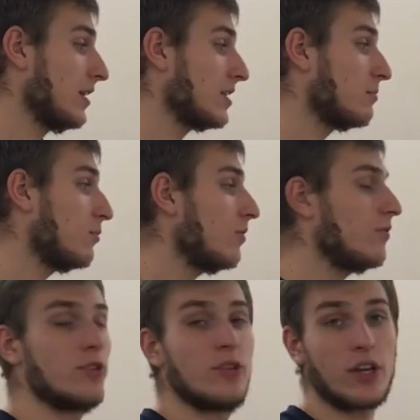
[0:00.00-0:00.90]
Let's
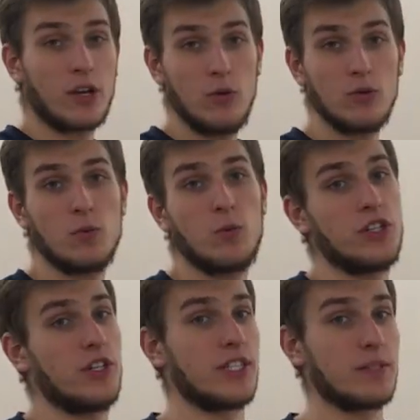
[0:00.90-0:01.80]
move to the codes
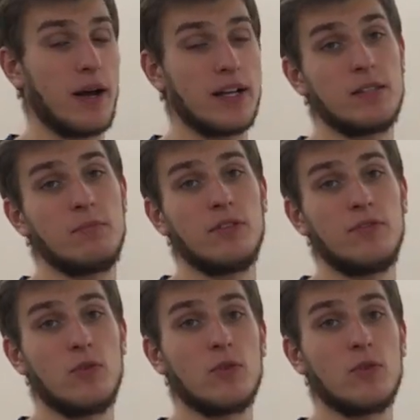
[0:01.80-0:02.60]
which are responsible